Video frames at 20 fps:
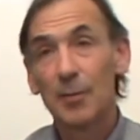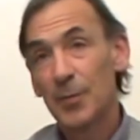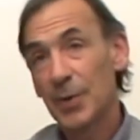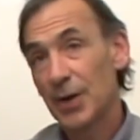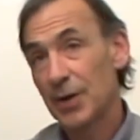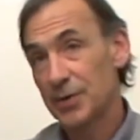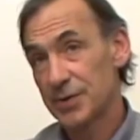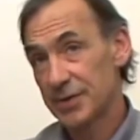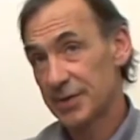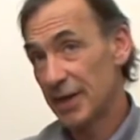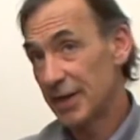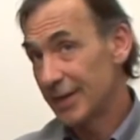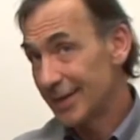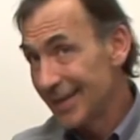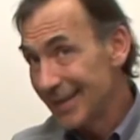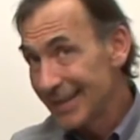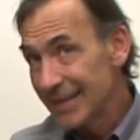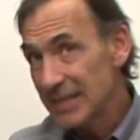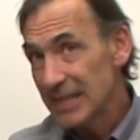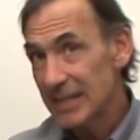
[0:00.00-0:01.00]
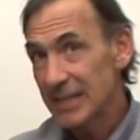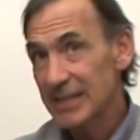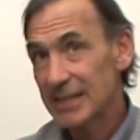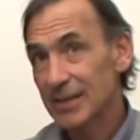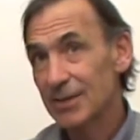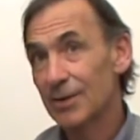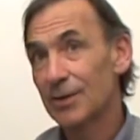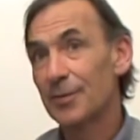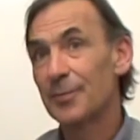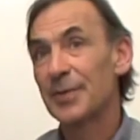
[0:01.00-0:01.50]
because they need it
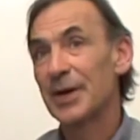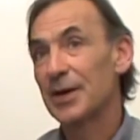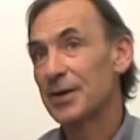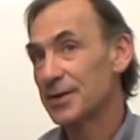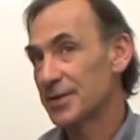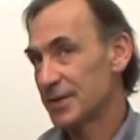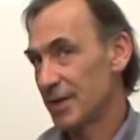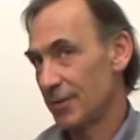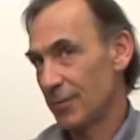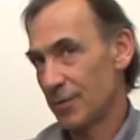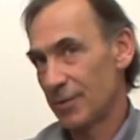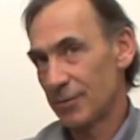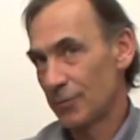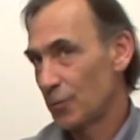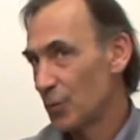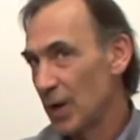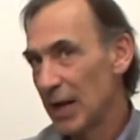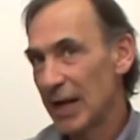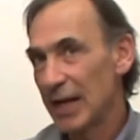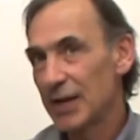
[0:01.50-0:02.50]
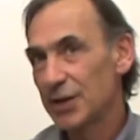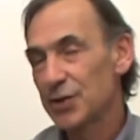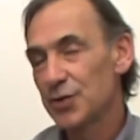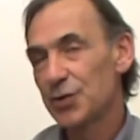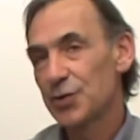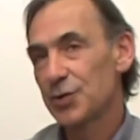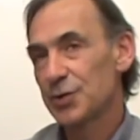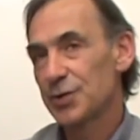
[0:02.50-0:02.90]
or because they are willing to